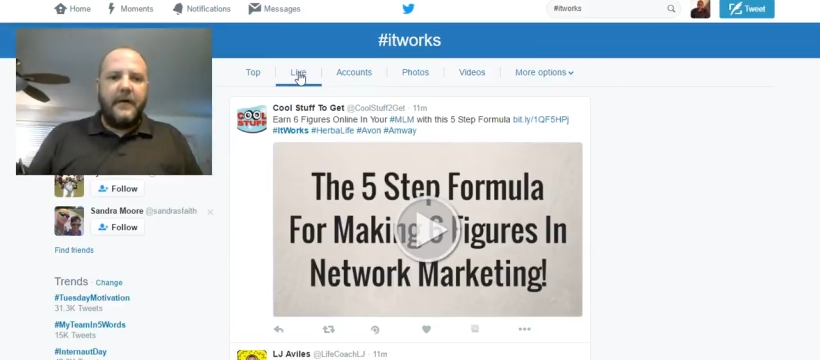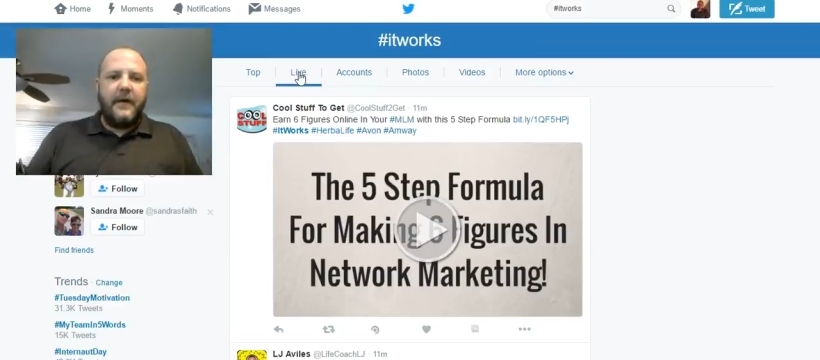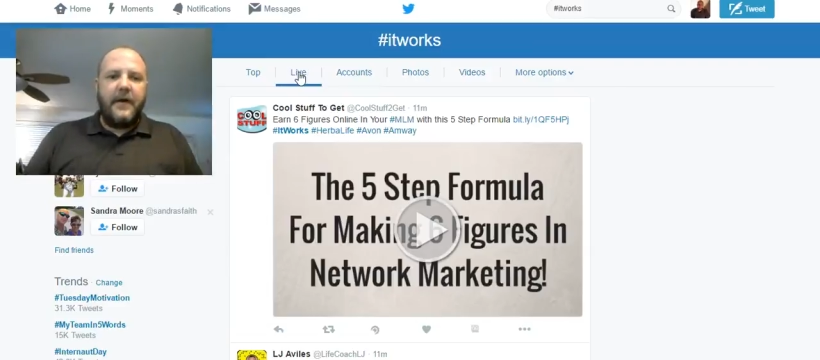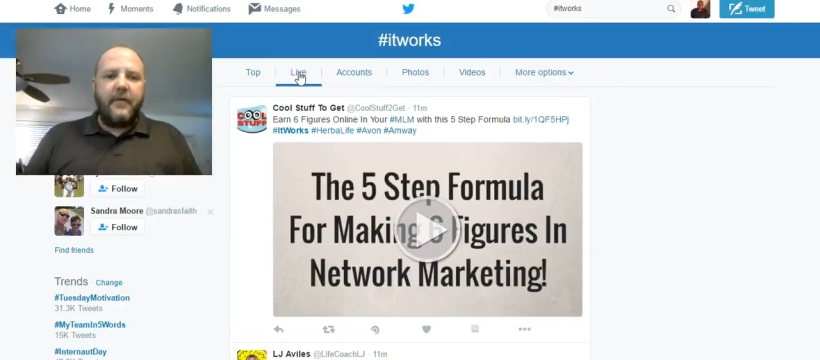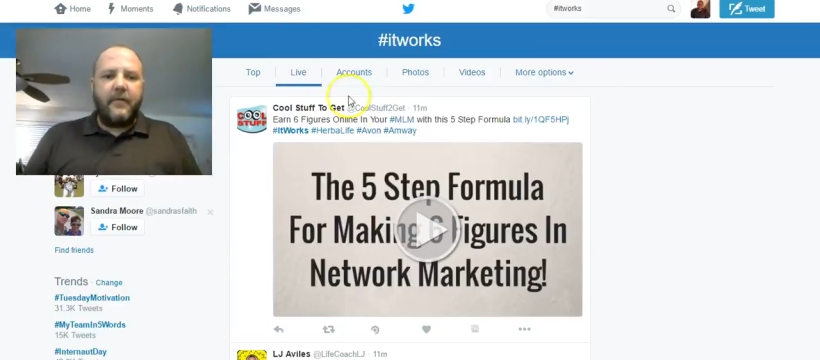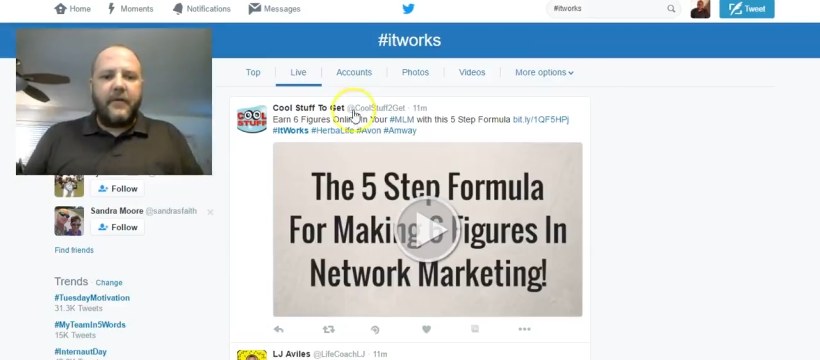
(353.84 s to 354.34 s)

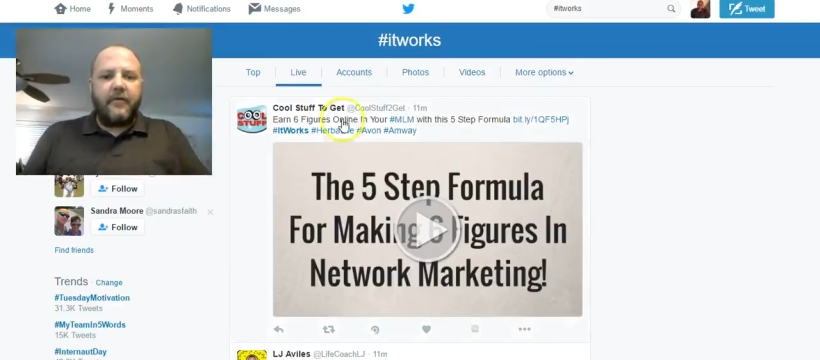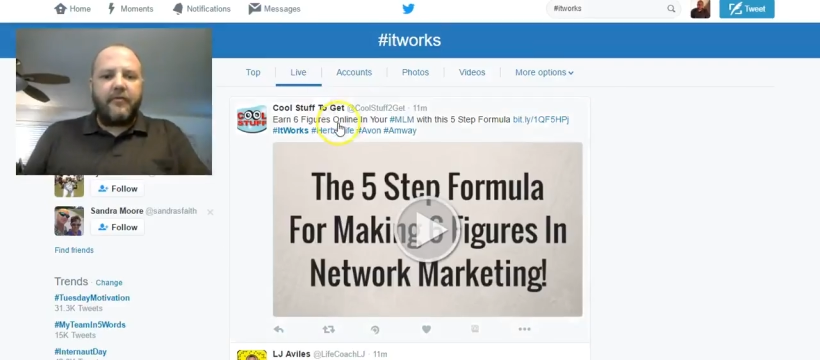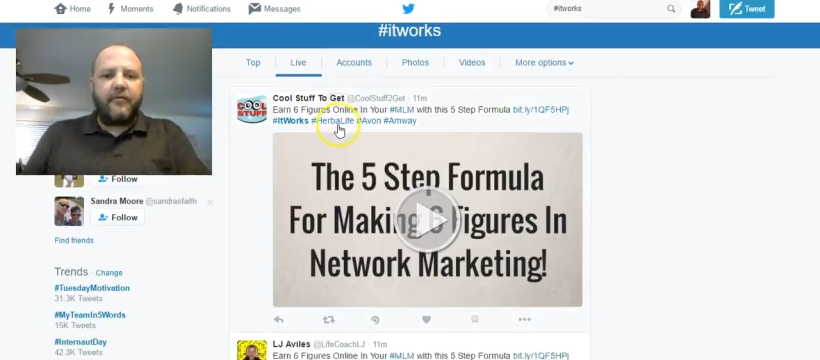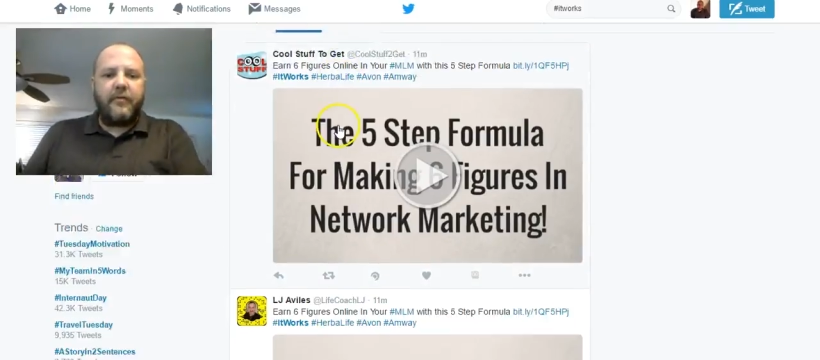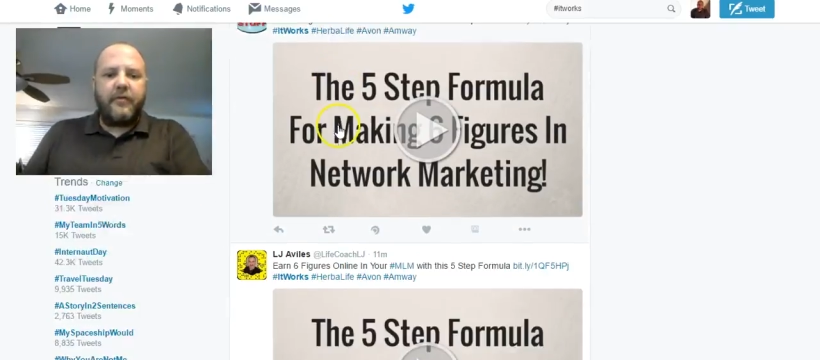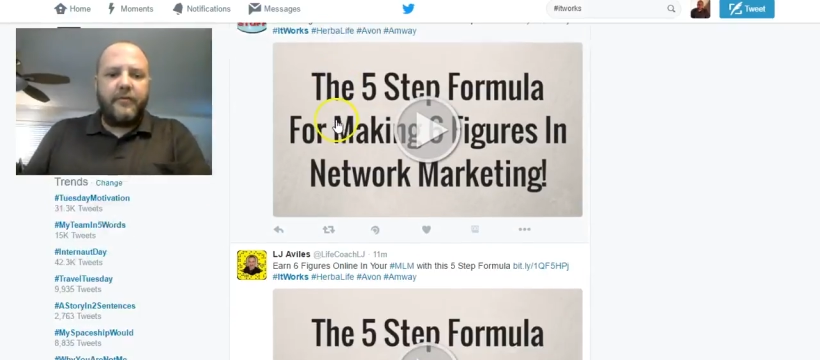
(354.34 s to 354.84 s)
And we're going to
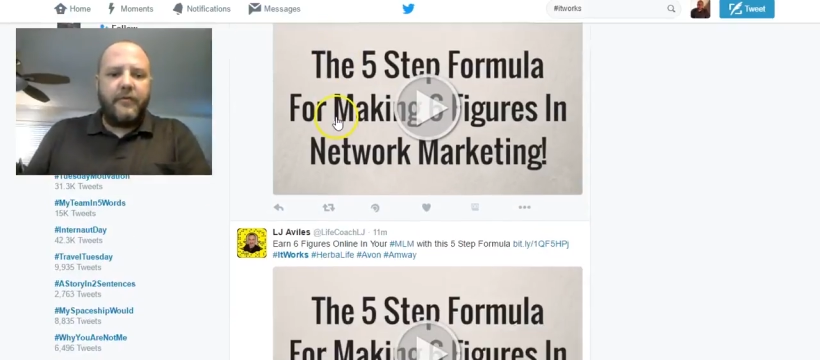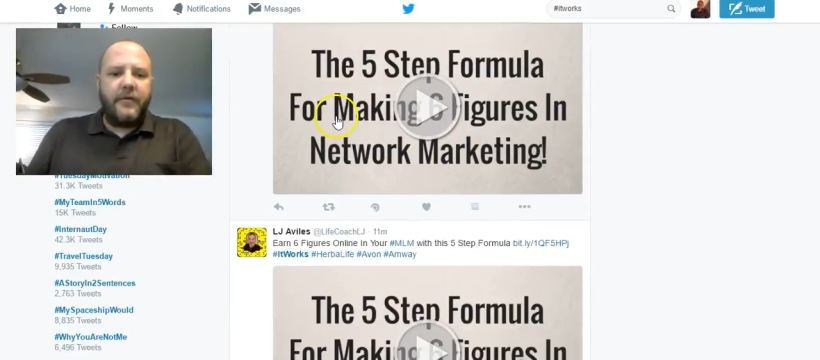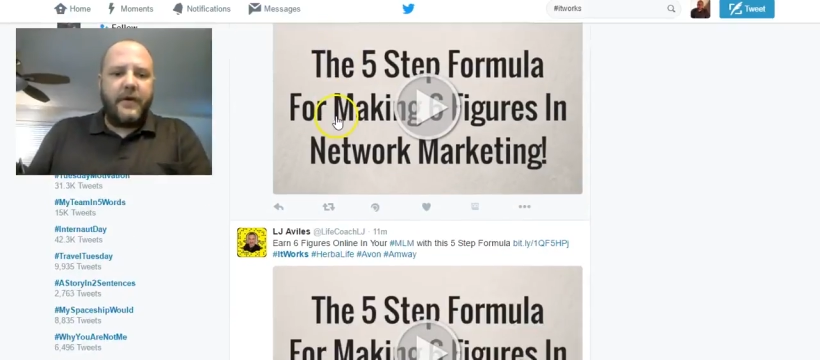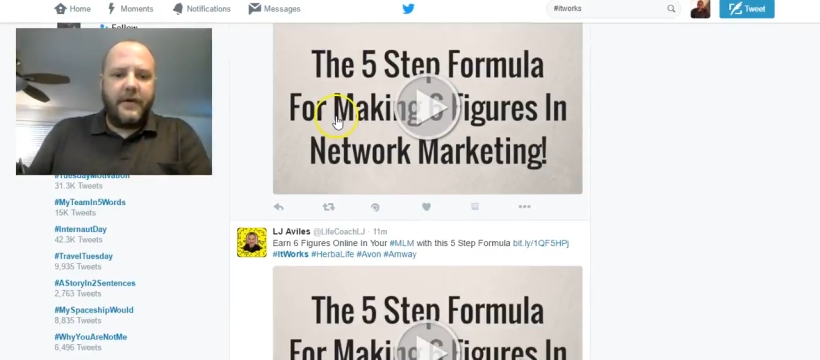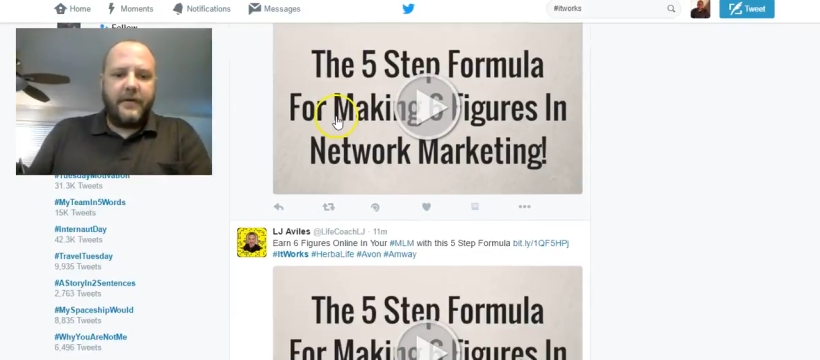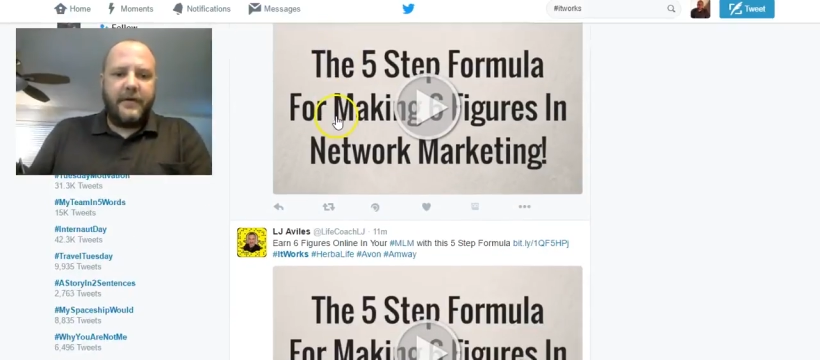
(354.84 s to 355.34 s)
scroll through
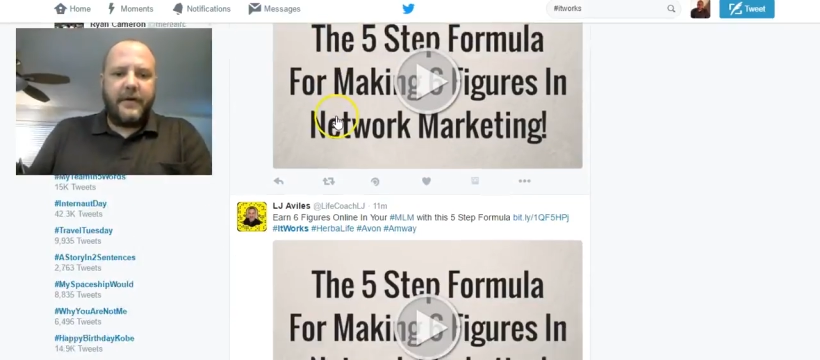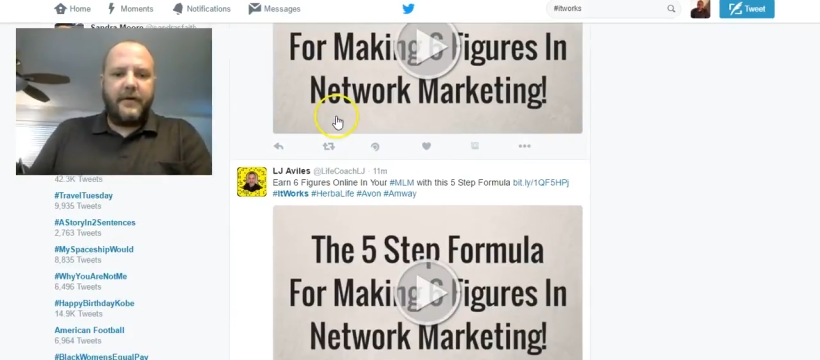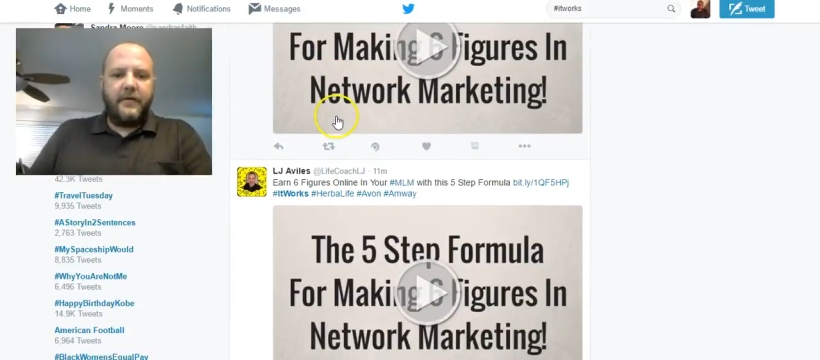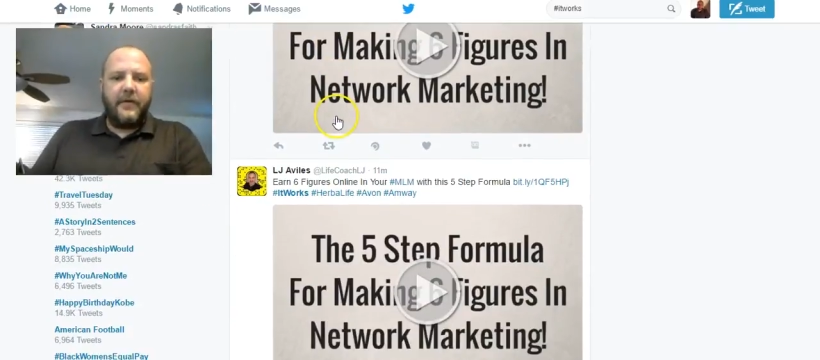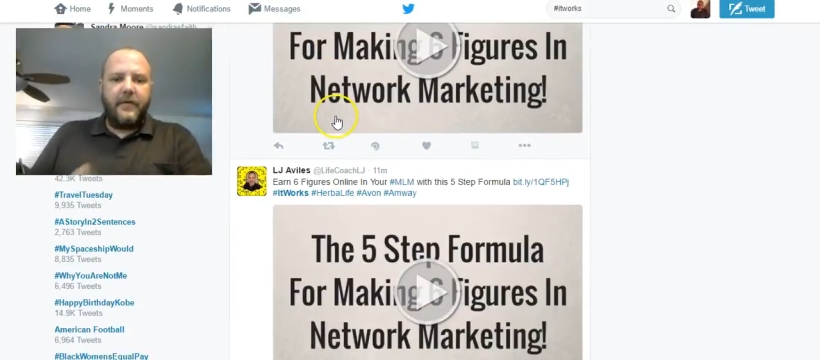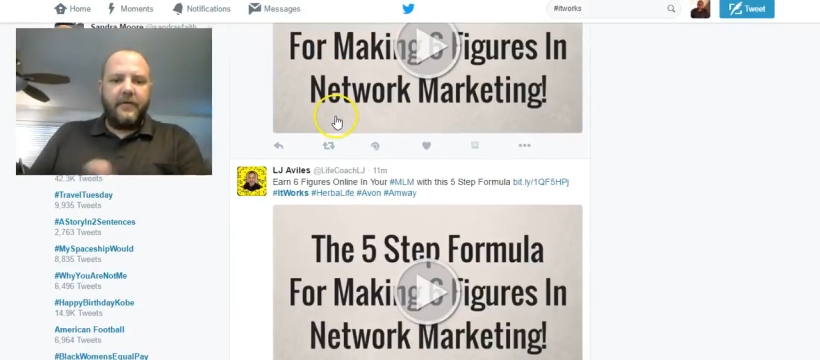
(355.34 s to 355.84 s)
here. Now
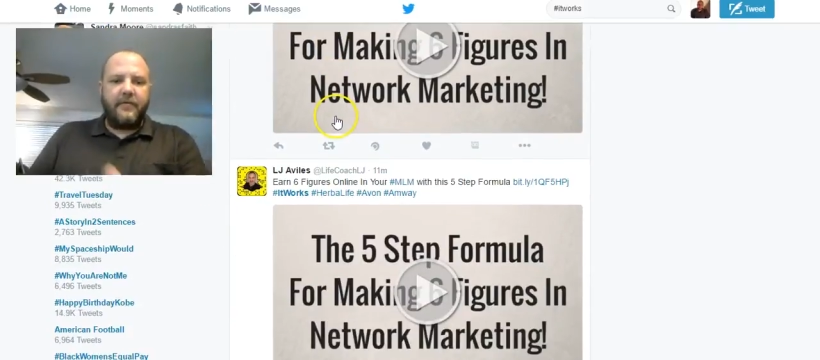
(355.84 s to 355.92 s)
you'll notice